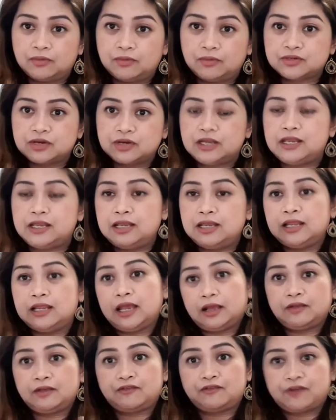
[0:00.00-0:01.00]
really
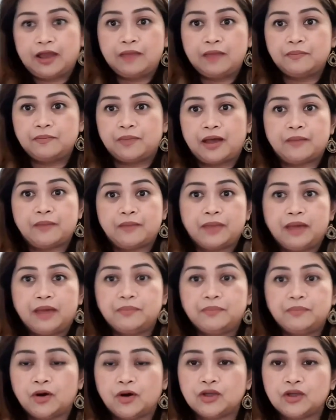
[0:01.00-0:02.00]
like framed by my
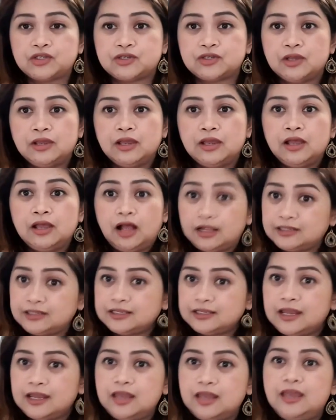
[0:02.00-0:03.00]
boss, I'll
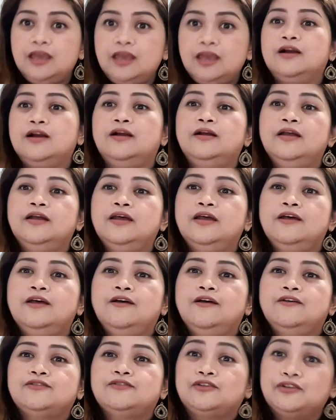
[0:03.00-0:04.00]
stay here.
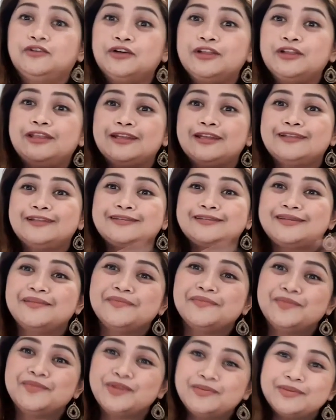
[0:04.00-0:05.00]
It's good that
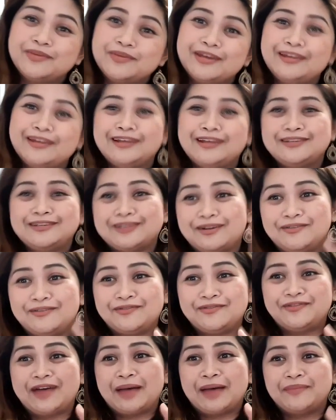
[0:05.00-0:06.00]
some women and some
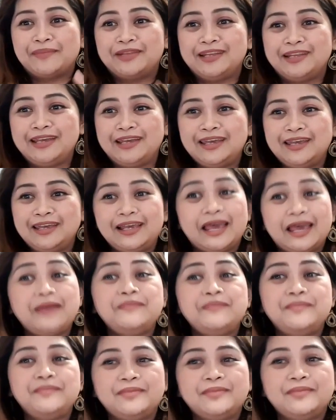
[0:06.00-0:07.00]
family
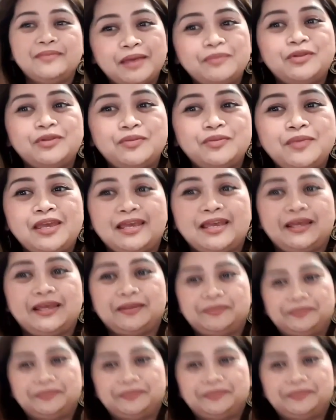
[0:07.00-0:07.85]
came to me.